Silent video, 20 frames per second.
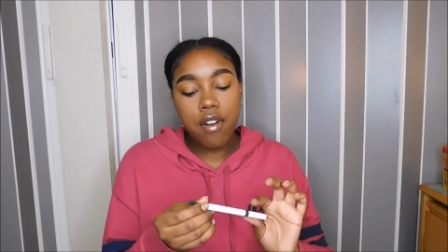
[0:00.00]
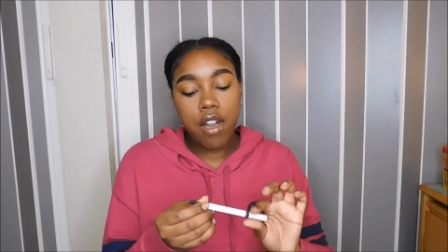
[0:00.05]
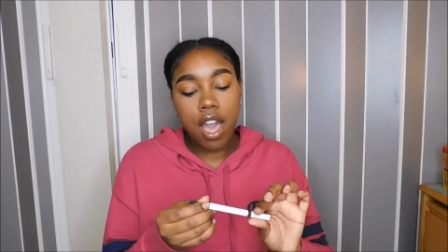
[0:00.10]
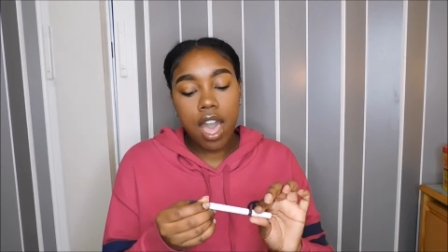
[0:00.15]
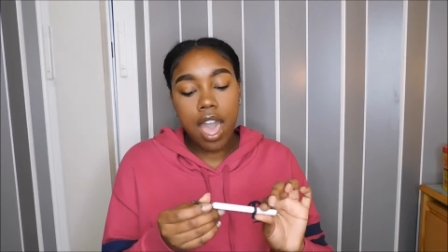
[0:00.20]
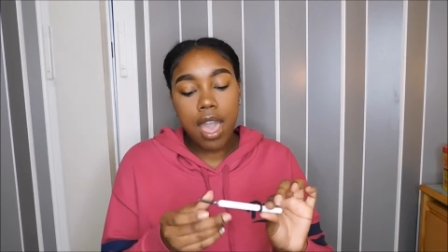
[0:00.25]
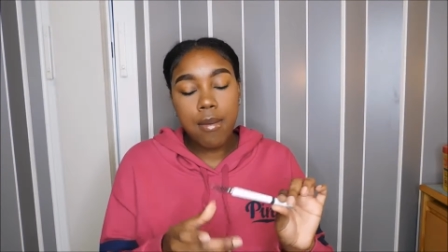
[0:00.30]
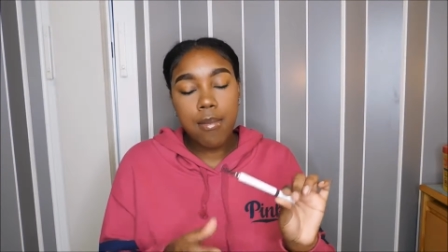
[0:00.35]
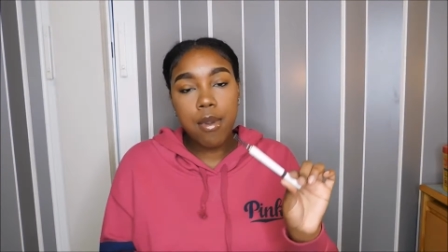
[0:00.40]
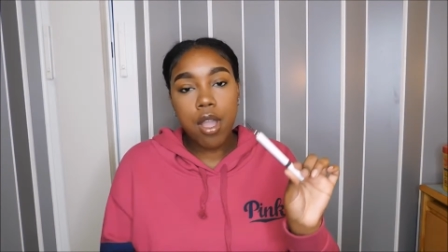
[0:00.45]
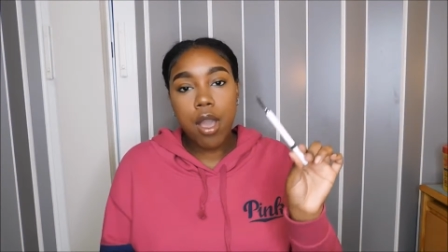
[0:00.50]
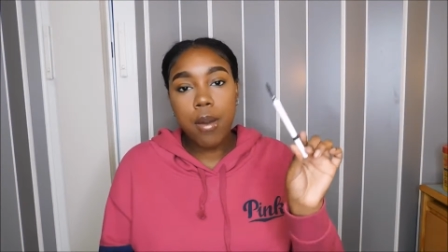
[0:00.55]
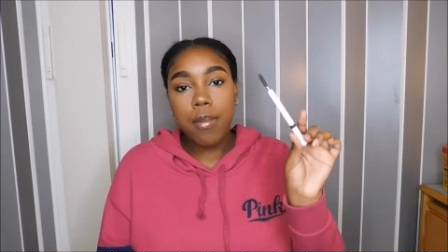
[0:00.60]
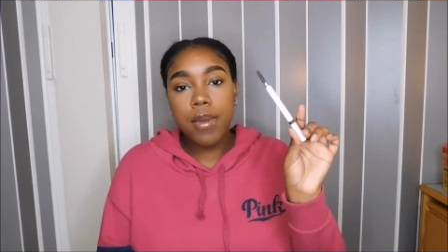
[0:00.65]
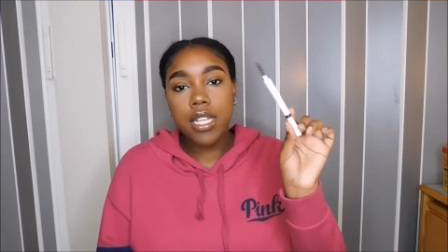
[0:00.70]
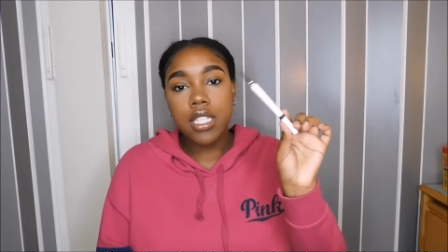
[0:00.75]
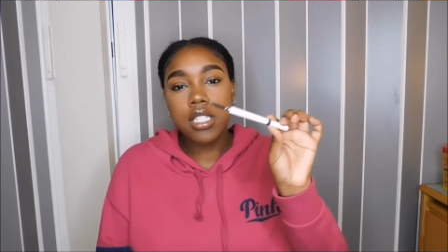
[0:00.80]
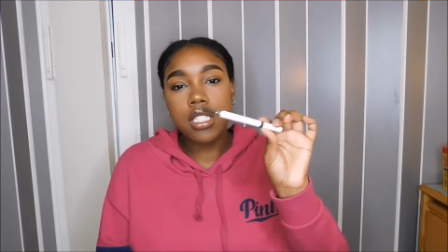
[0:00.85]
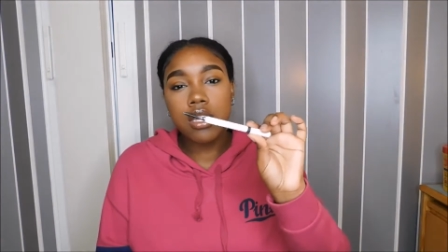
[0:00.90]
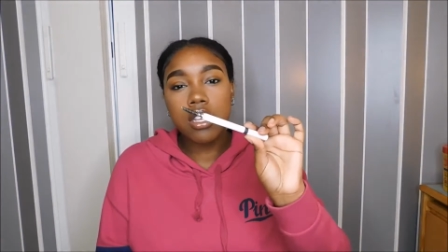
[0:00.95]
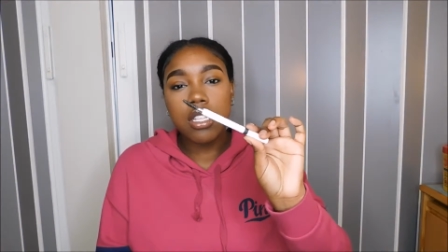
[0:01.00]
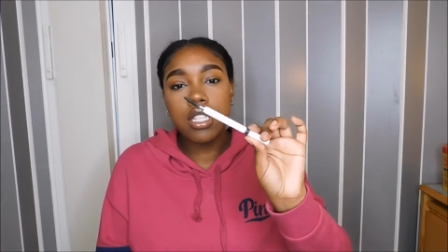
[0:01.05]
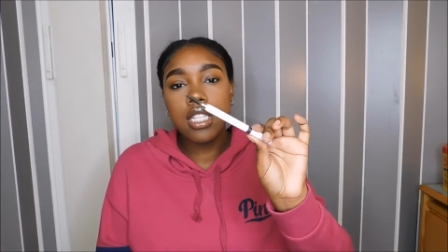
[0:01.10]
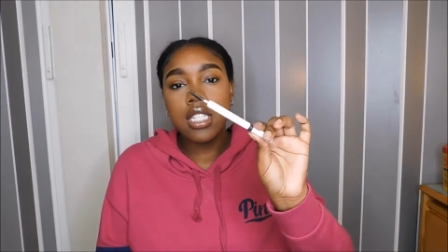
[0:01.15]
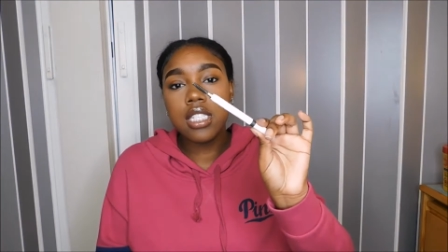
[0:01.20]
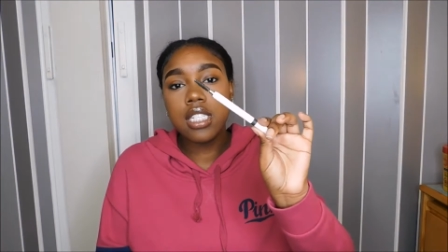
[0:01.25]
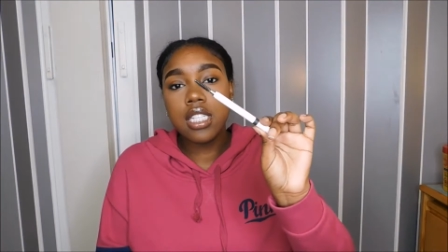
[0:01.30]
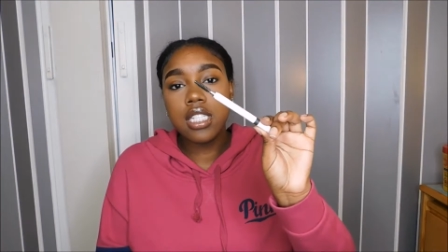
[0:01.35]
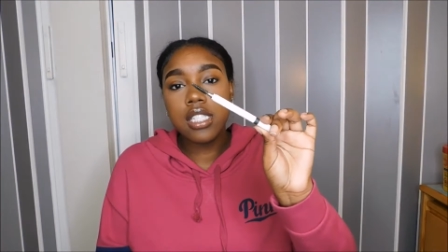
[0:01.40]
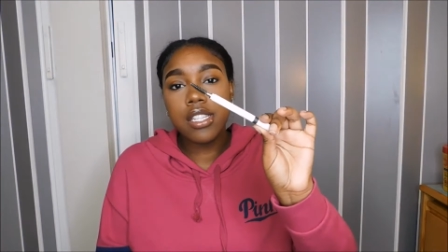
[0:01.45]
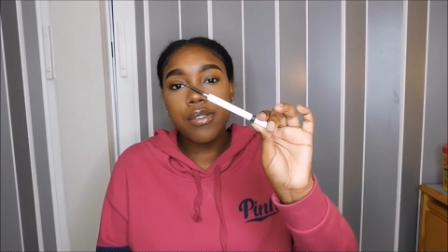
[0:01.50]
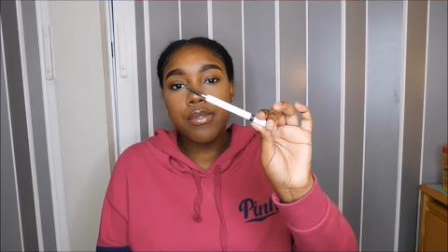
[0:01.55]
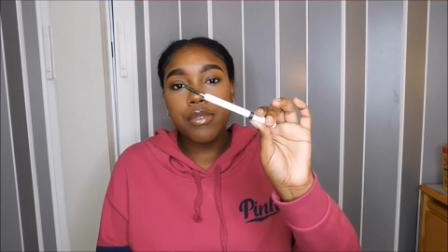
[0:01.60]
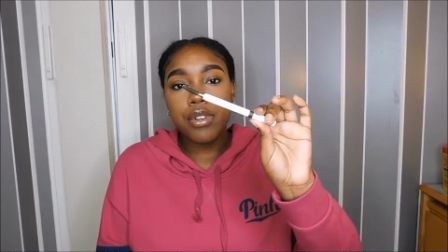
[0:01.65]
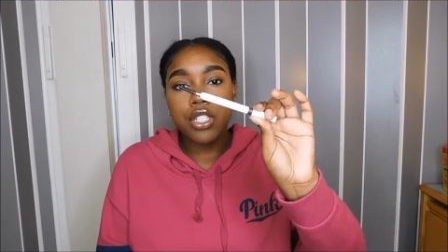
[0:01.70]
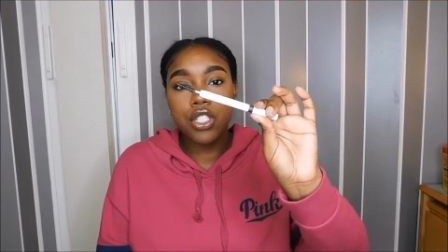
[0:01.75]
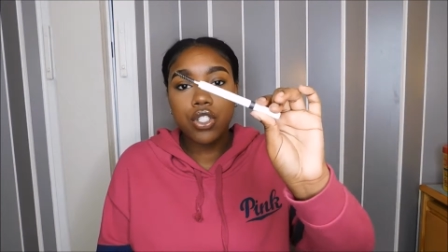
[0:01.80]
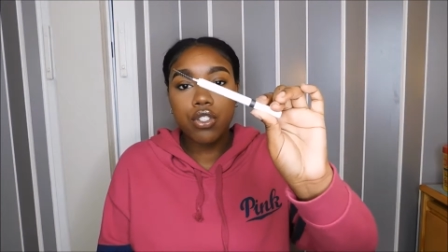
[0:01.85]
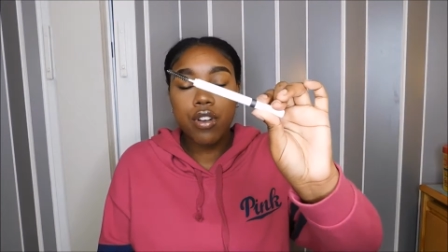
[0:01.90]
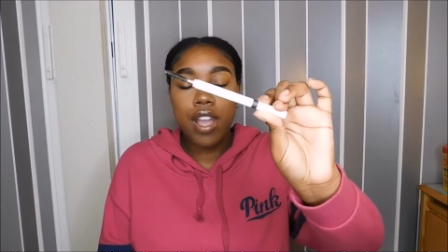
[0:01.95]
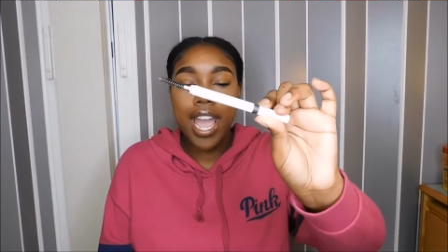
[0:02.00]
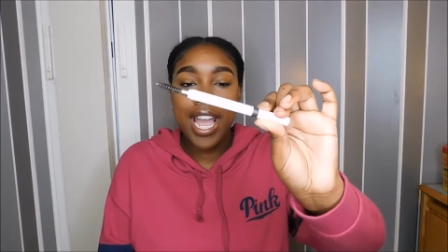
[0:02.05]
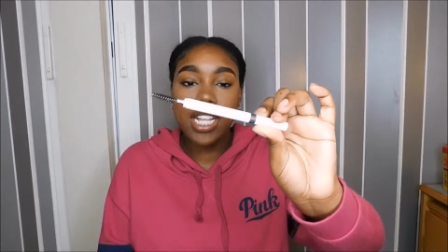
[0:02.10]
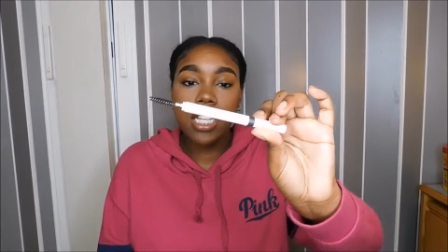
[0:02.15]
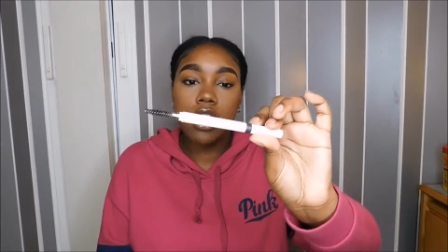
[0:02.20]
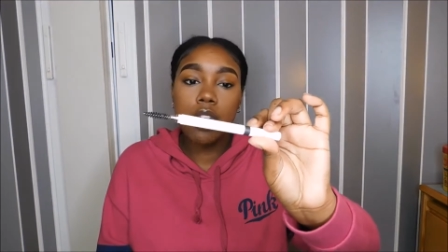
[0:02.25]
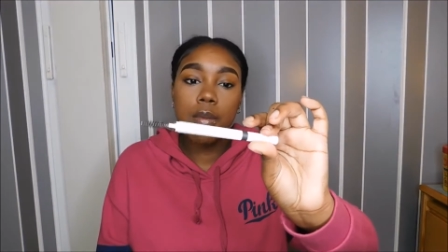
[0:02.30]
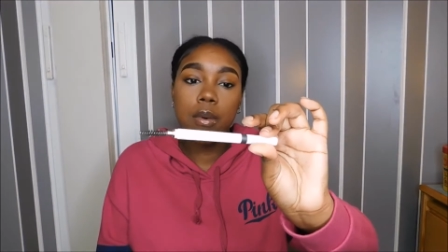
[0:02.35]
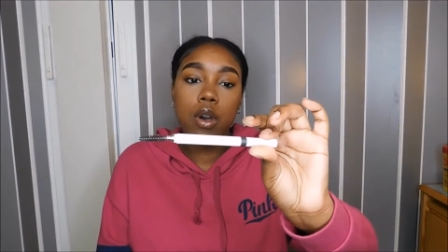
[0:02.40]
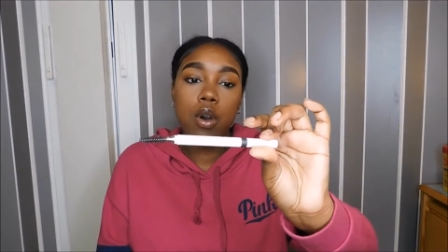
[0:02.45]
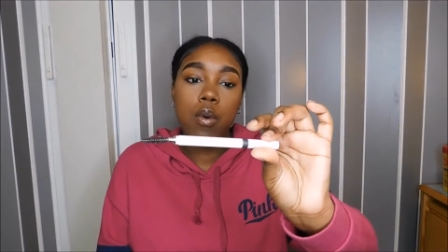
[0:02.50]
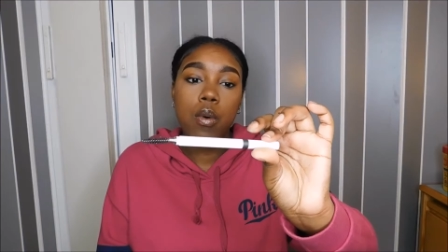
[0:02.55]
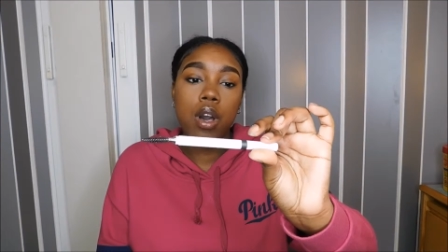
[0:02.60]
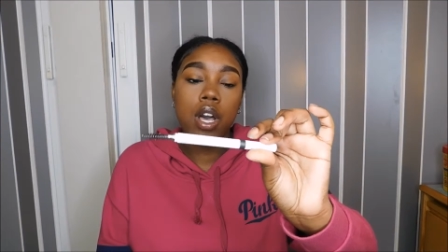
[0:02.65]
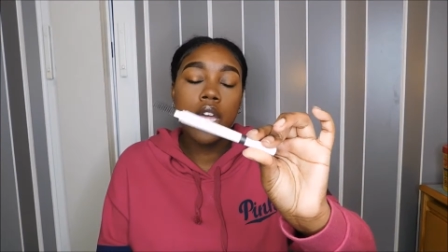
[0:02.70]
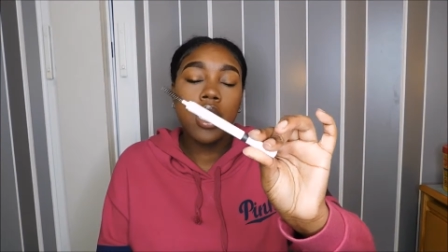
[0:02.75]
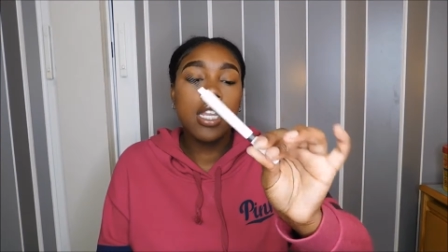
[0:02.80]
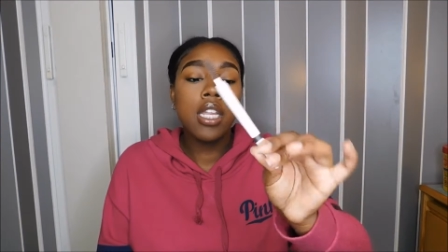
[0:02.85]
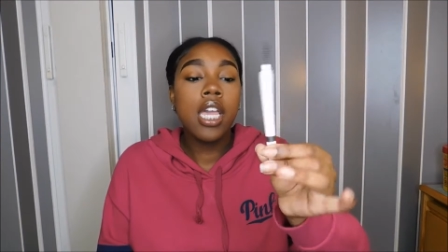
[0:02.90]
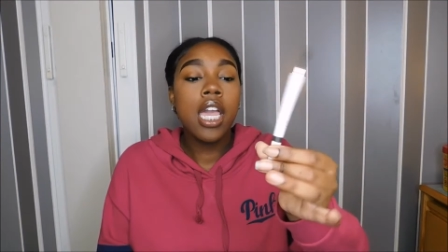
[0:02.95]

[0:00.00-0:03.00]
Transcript: eyebrow pencil. This is the retractable one